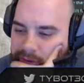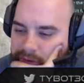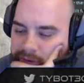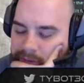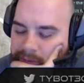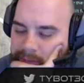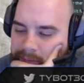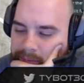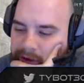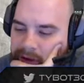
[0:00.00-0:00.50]

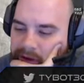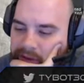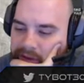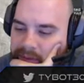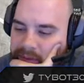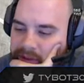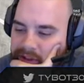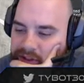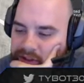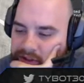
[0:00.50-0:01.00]
Part of the
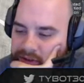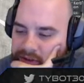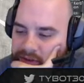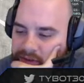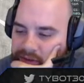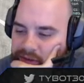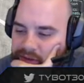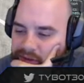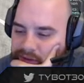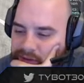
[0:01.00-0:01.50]
mission
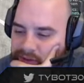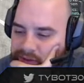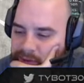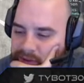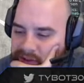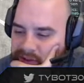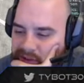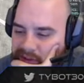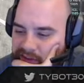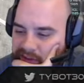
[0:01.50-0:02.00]

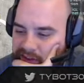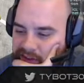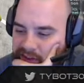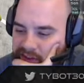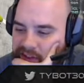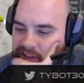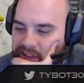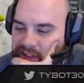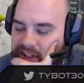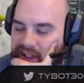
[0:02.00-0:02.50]
specific
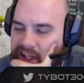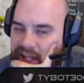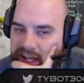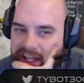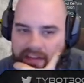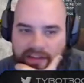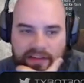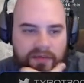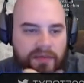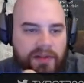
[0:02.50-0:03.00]
says it
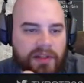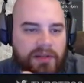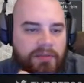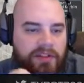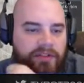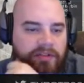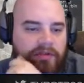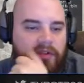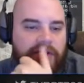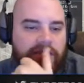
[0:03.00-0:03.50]
has to be a
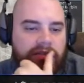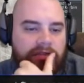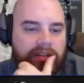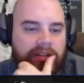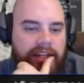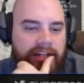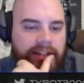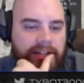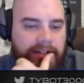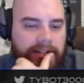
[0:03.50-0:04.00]
mystery goo
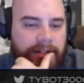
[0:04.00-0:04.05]
canister.